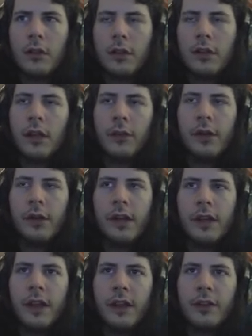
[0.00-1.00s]
Yeah, and reading
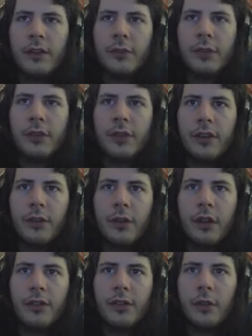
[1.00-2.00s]
that destroys that. So
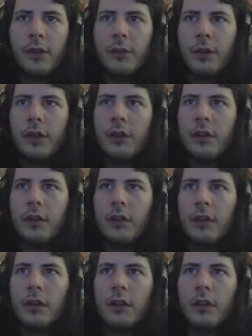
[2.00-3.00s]
let's go this way.
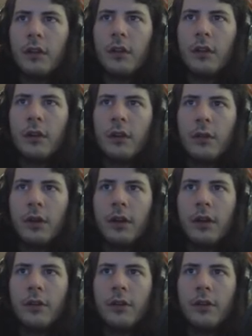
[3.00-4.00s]

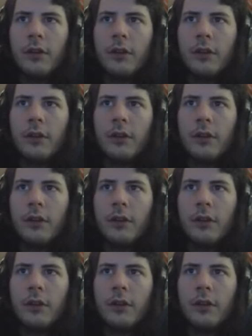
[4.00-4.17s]
100.